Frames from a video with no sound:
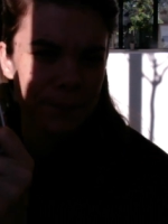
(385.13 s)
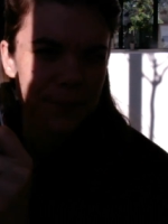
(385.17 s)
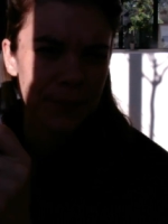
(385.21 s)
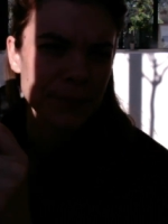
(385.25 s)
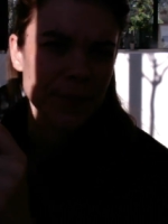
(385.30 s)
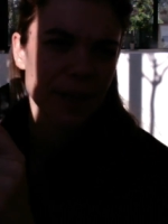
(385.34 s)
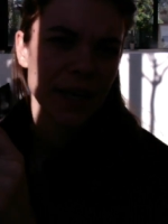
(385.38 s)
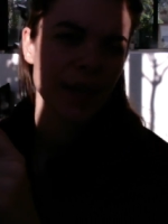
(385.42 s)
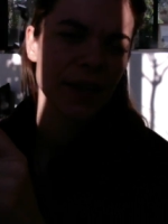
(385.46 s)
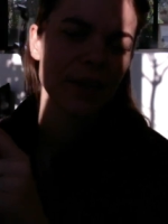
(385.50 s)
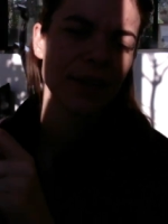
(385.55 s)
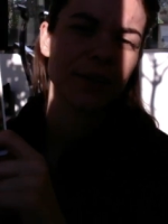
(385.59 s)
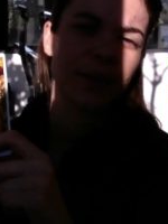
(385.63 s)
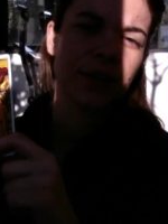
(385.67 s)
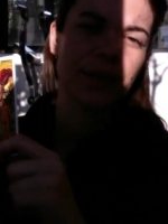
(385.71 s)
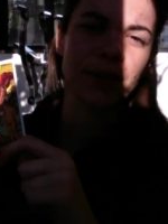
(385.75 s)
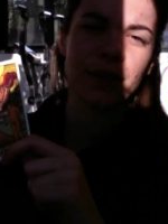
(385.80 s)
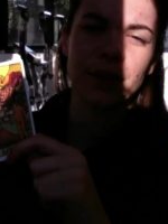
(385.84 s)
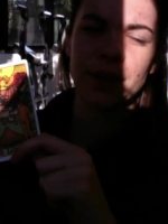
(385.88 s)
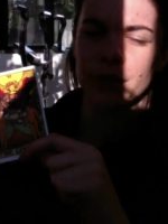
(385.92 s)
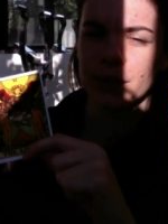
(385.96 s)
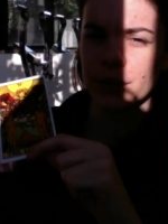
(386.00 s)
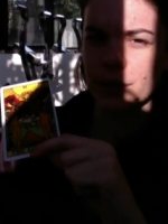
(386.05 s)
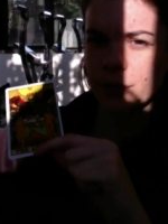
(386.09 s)
gather
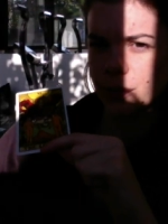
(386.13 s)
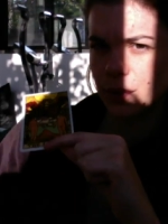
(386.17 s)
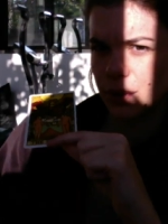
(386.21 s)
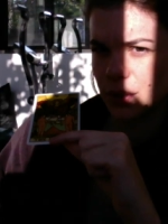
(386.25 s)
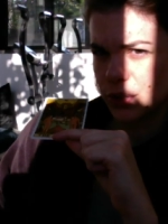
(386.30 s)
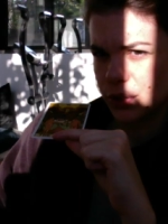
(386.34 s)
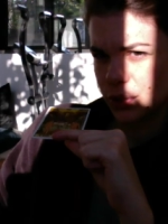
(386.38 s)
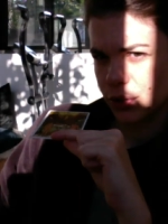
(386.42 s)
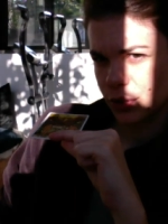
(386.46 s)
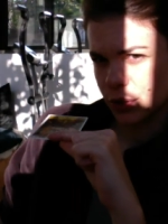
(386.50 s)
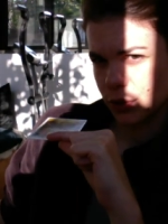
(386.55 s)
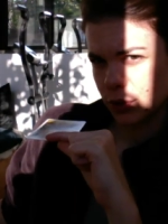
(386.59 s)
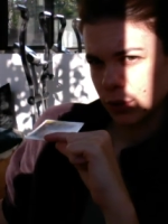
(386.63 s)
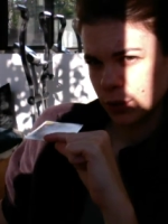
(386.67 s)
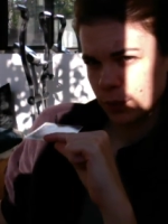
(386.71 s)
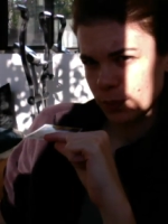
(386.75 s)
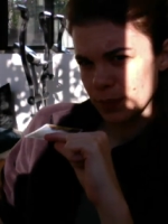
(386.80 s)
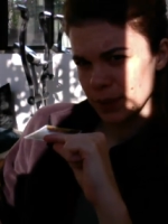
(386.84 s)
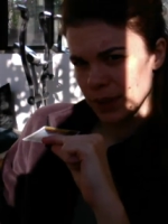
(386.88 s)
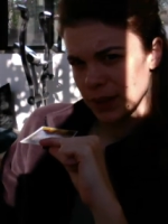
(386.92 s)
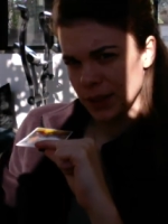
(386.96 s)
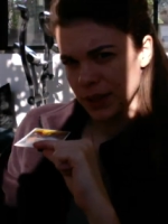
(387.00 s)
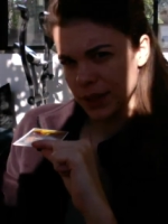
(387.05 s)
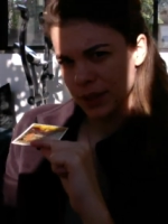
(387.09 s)
on what you're going to
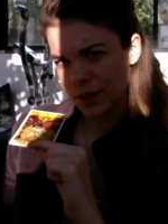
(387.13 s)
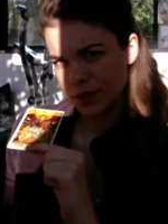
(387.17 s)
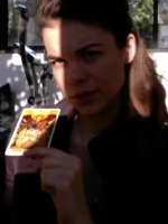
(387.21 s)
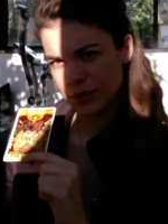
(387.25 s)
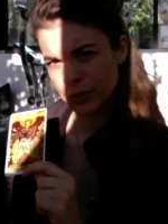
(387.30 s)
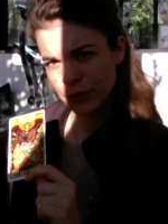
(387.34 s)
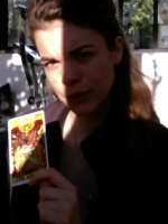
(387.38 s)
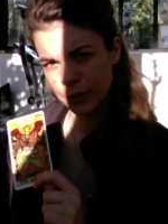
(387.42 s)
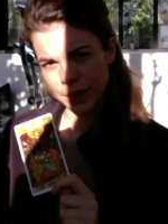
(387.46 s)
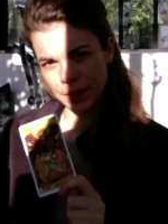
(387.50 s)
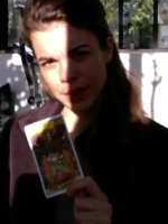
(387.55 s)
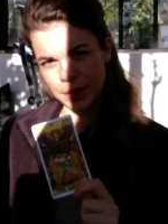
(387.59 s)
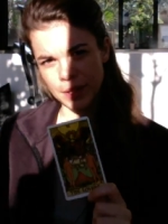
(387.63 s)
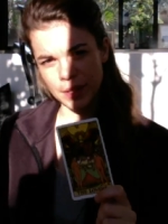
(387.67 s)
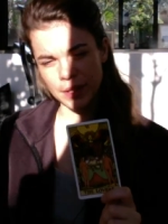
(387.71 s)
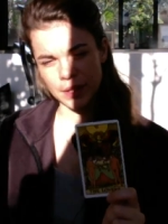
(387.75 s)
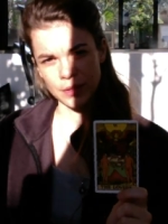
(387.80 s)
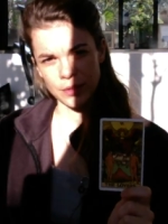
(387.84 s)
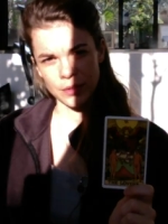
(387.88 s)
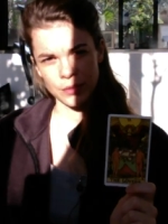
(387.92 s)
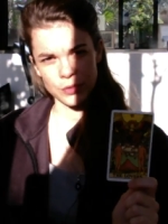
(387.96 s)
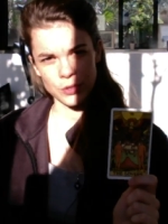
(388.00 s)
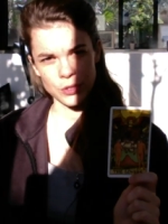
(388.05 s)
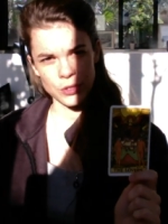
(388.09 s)
be doing in
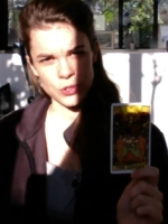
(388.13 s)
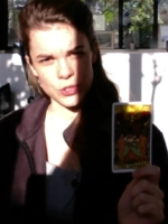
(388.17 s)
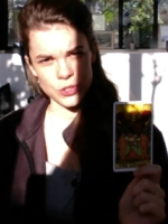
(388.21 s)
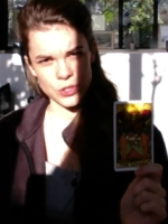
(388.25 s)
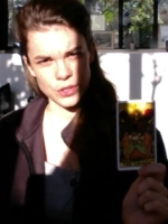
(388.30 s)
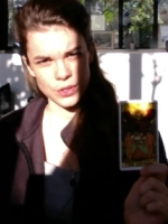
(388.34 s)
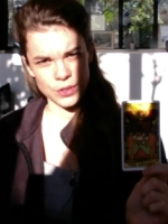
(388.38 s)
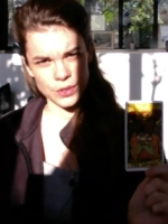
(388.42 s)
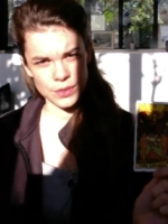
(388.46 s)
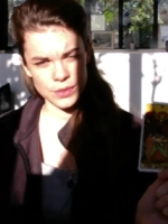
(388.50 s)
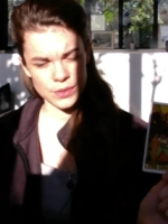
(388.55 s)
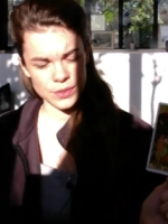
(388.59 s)
the future.